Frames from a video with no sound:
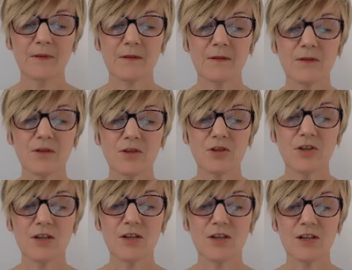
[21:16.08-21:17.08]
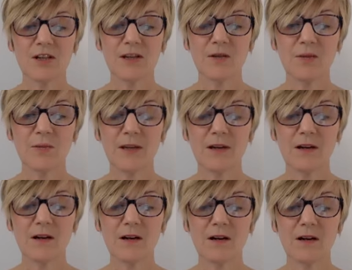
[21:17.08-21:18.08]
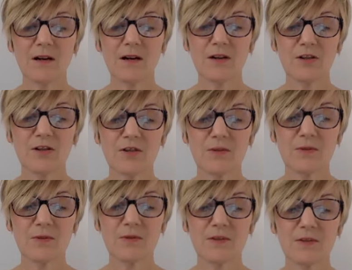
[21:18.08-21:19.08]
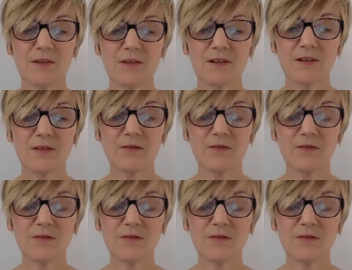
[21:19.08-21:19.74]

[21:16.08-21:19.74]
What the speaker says: Not judging or being harsh towards yourself,